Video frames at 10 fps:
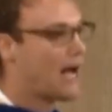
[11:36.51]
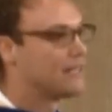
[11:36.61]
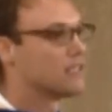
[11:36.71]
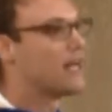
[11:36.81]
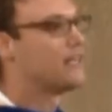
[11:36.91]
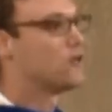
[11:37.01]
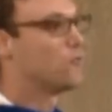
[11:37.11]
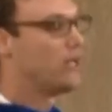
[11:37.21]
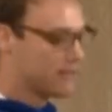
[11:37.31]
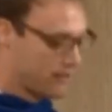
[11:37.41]
"I delight
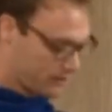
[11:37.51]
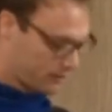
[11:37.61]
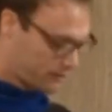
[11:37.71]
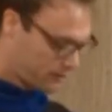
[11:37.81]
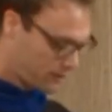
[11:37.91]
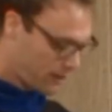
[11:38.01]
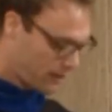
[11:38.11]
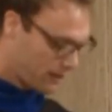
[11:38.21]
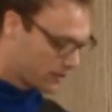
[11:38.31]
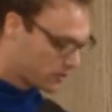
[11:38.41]
in weakness,
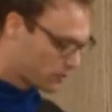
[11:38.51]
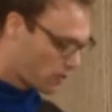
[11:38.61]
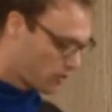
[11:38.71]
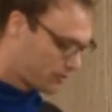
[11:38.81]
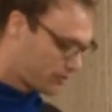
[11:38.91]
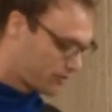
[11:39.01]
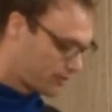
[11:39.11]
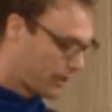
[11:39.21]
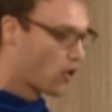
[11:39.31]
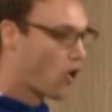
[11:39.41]
in
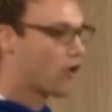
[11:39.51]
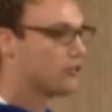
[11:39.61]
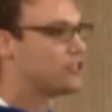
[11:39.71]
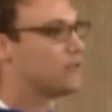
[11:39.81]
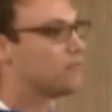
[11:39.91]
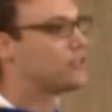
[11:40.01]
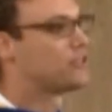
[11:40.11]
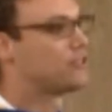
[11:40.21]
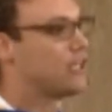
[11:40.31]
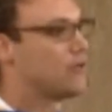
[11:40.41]
insults, in
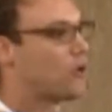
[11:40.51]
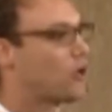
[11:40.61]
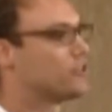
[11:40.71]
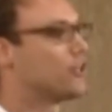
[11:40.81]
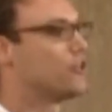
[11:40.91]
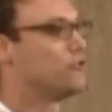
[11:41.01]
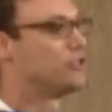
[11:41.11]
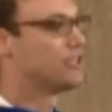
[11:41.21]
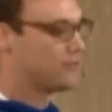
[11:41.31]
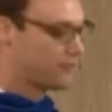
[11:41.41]
hardships, in
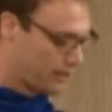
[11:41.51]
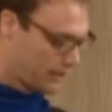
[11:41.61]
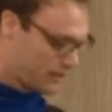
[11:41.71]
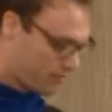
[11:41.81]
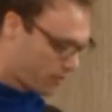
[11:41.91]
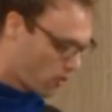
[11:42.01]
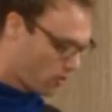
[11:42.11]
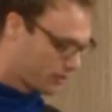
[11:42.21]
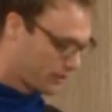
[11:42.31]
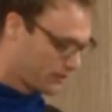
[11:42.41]
persecutions, in
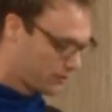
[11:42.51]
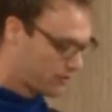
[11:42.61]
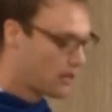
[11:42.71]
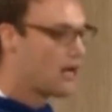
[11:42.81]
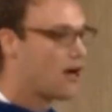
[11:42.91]
difficulties,